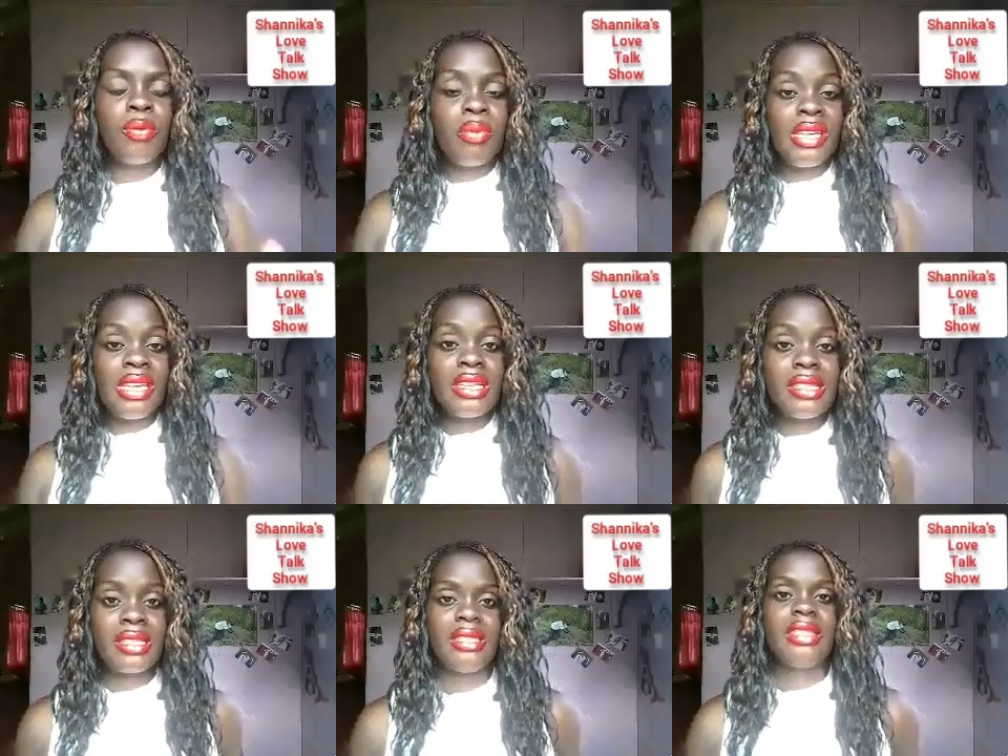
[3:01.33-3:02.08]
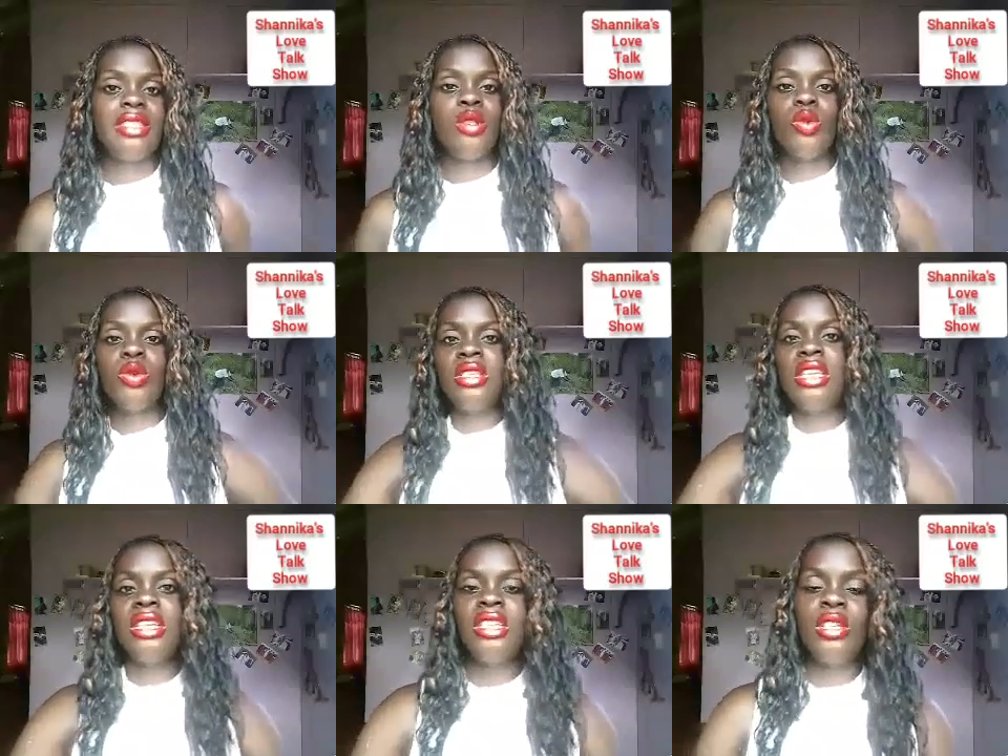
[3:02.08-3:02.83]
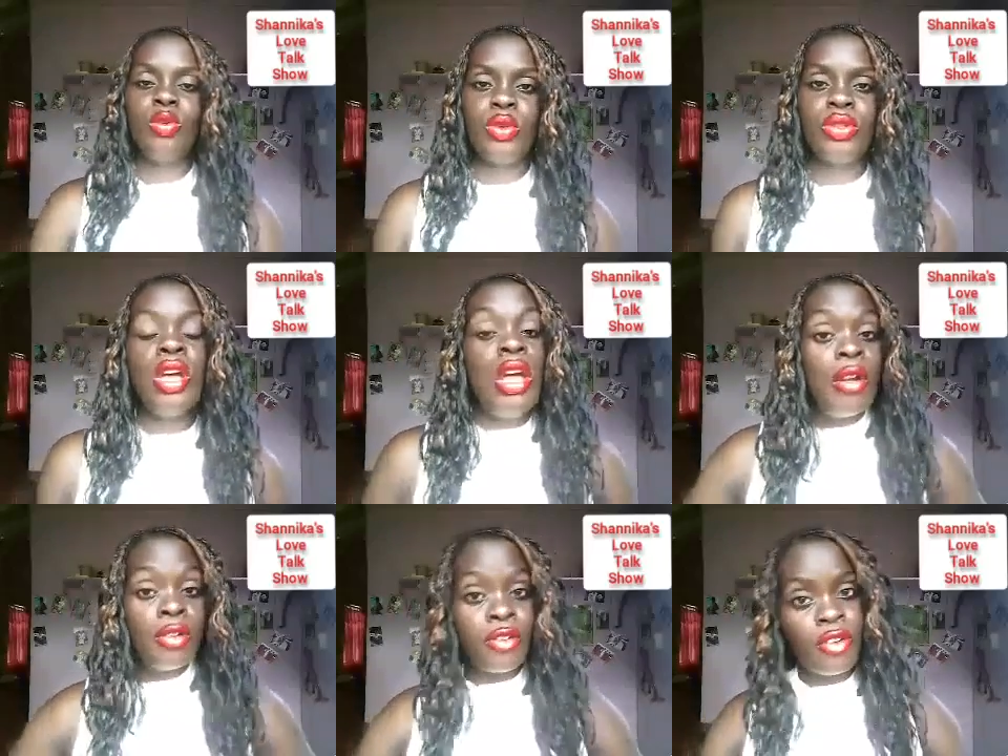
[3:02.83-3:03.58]
peace, it's associated with
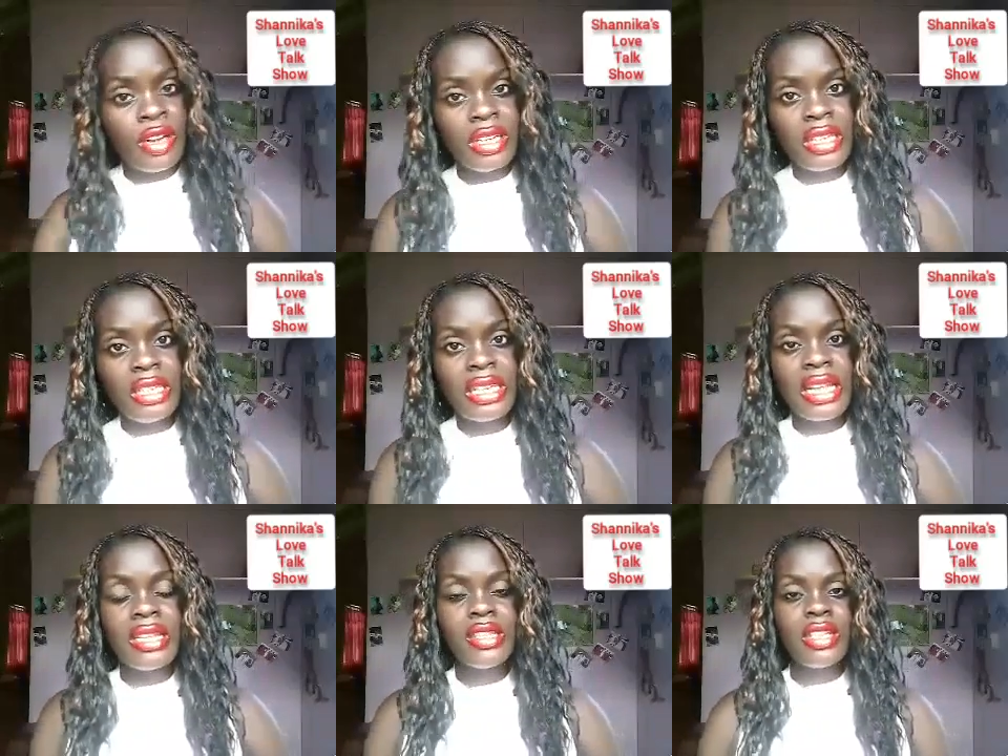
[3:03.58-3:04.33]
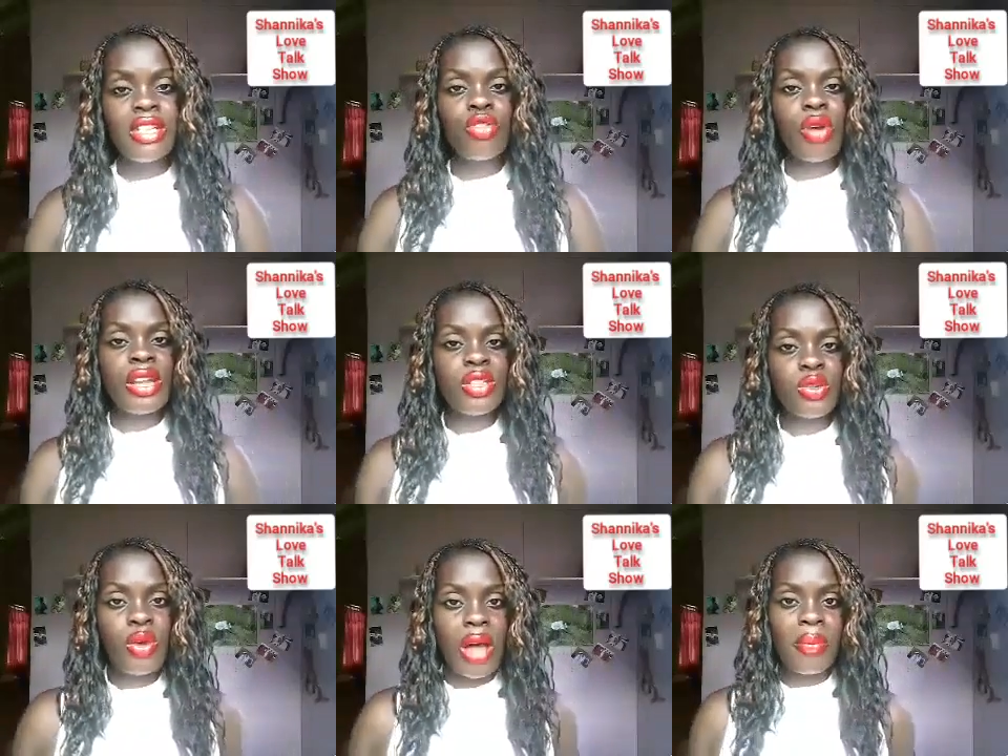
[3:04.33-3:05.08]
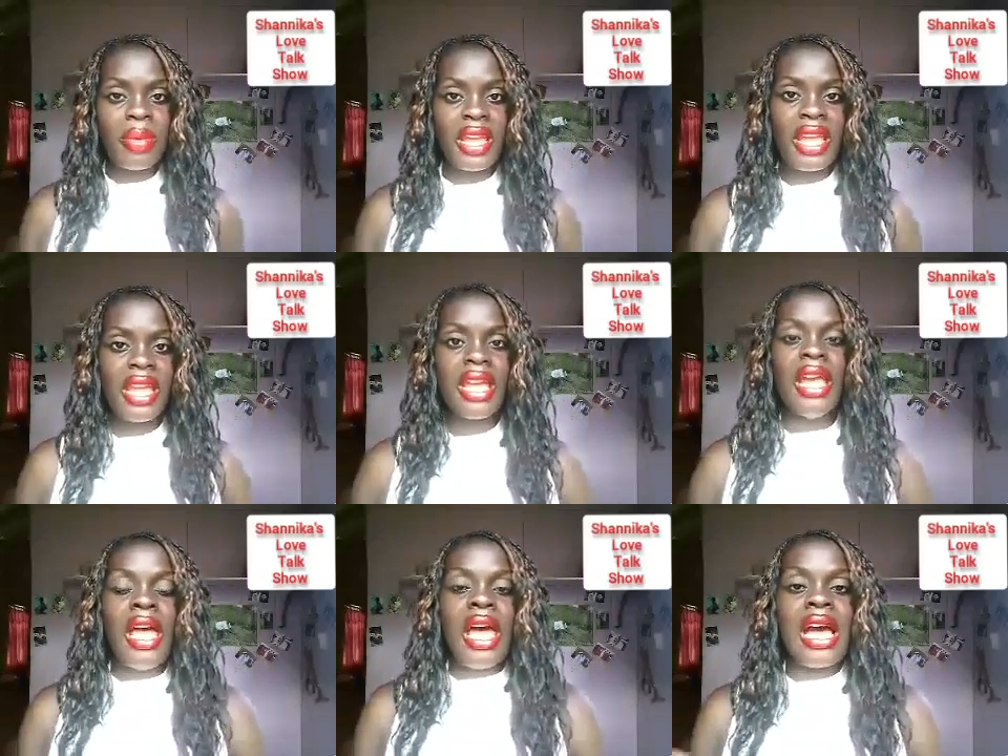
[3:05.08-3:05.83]
friendliness. They try to
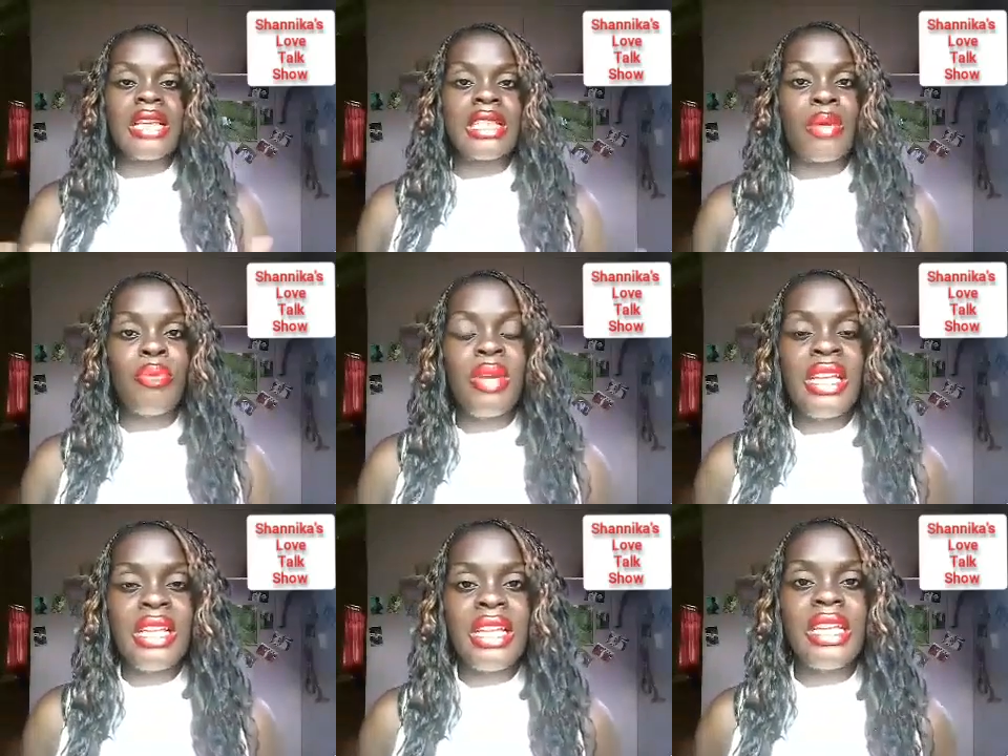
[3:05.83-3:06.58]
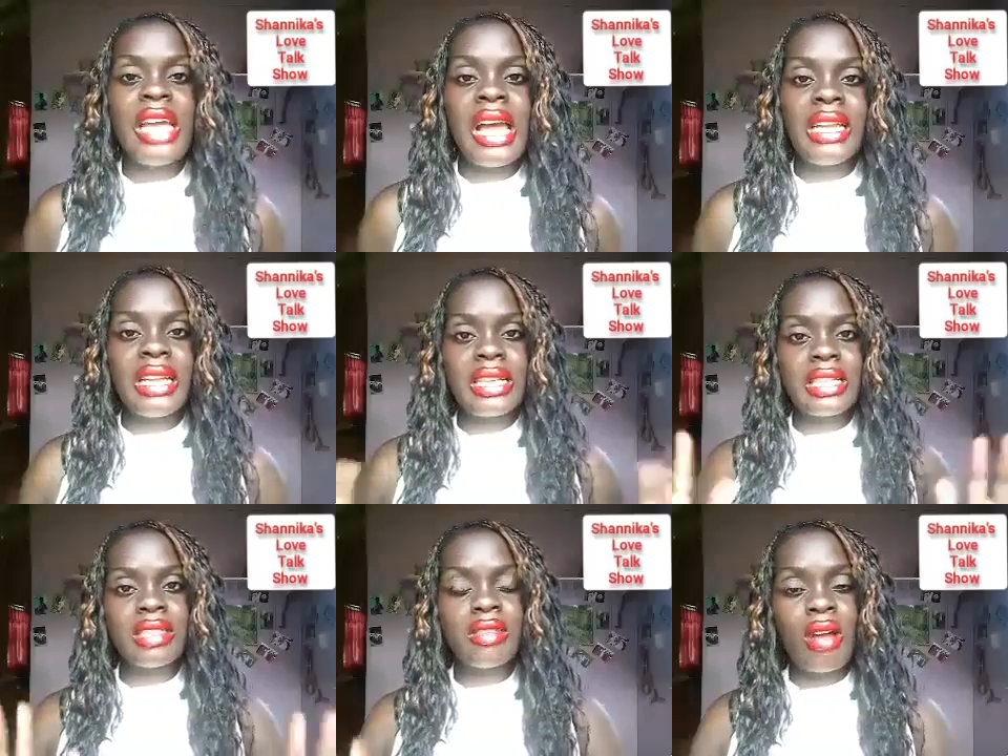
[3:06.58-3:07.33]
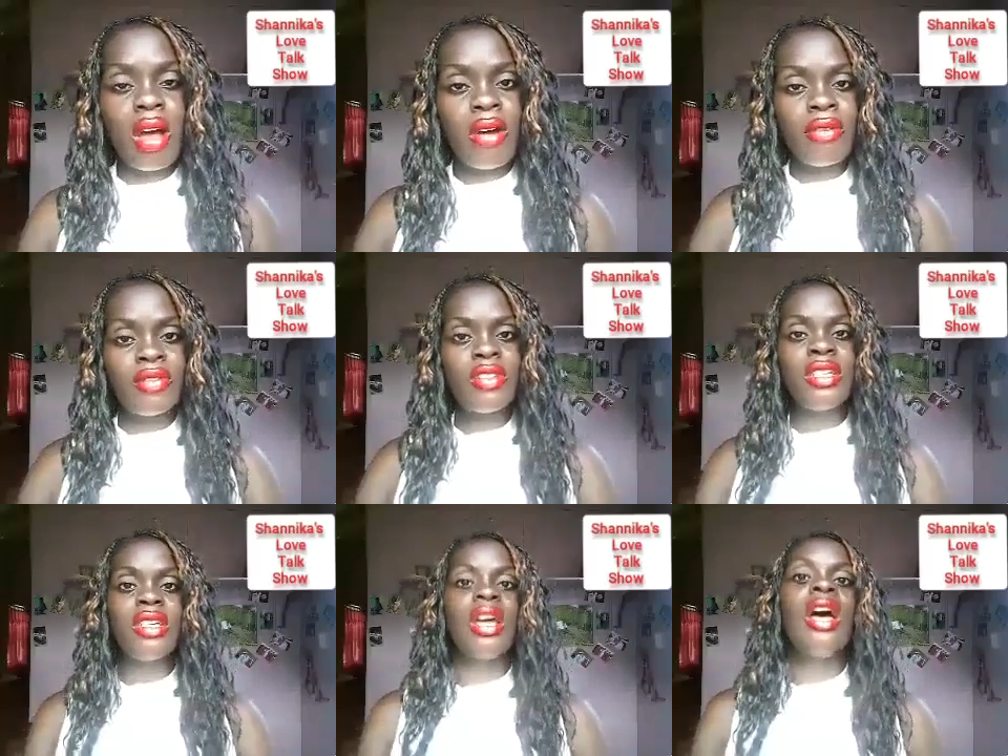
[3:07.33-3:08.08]
appear as appealing and as
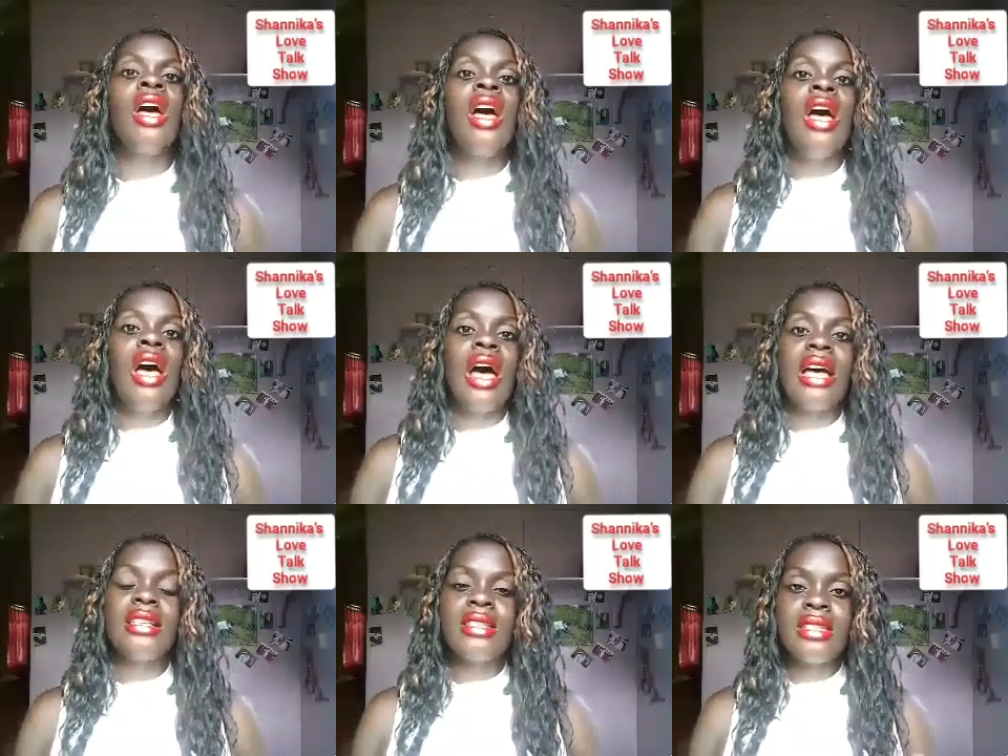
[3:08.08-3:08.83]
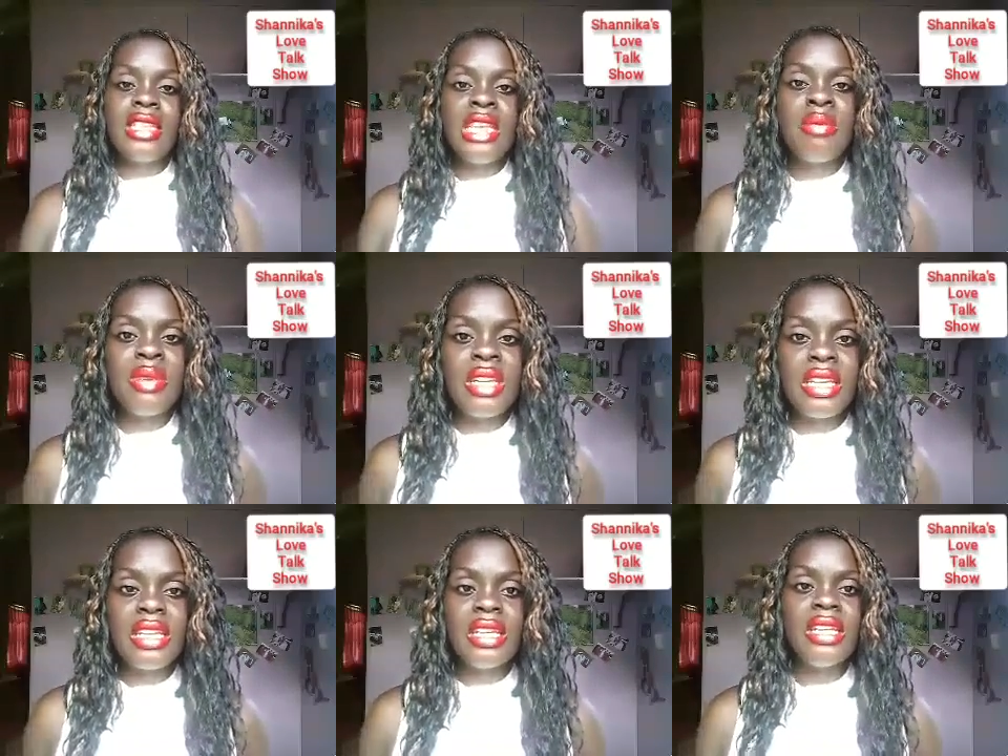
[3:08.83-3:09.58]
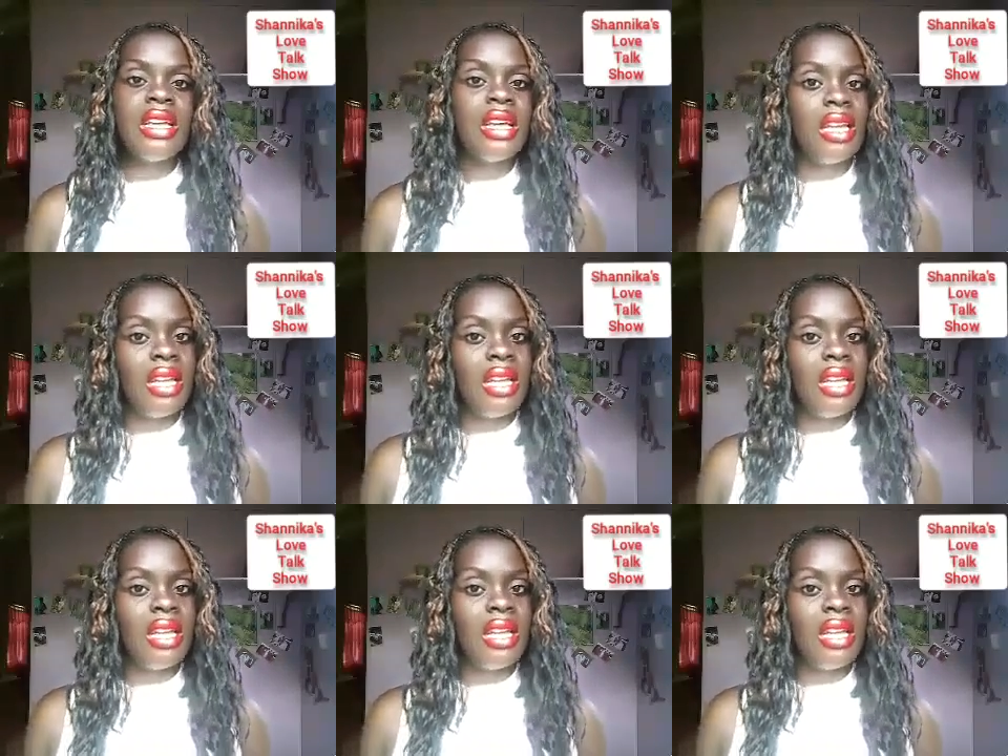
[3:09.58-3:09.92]
soft, as timid,